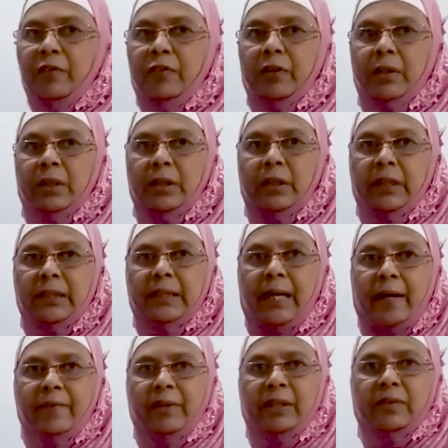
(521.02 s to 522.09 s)
is having three
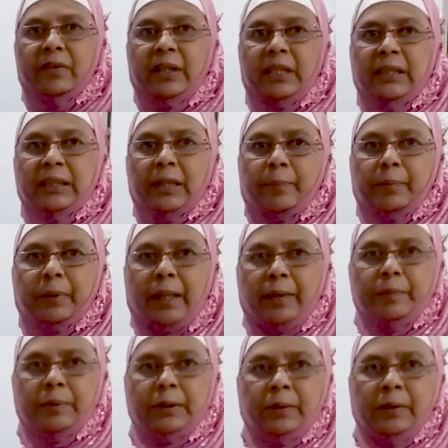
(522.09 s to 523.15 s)
subtypes.
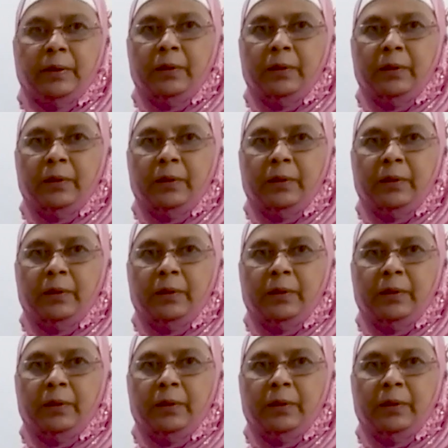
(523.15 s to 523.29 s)
One is